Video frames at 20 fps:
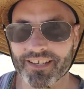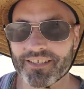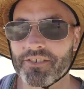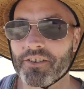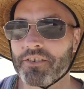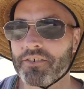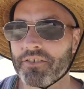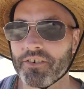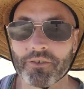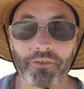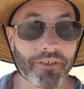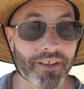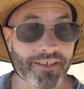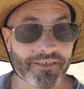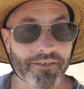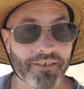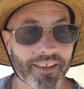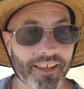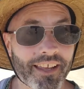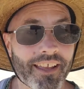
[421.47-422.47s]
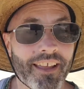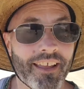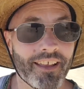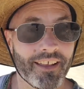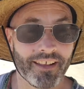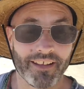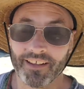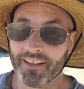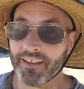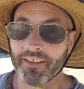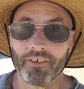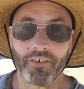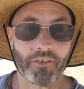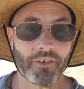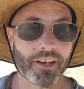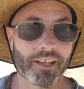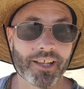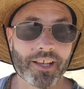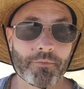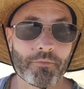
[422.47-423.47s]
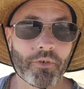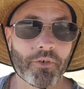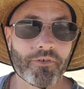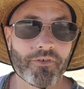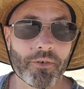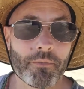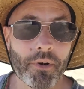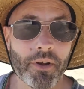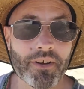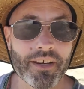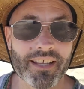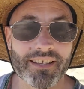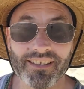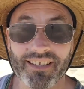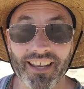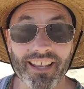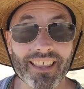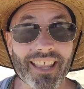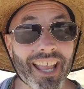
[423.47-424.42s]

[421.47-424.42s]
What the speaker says: testosterone, all that sort of thing, really important for bone density.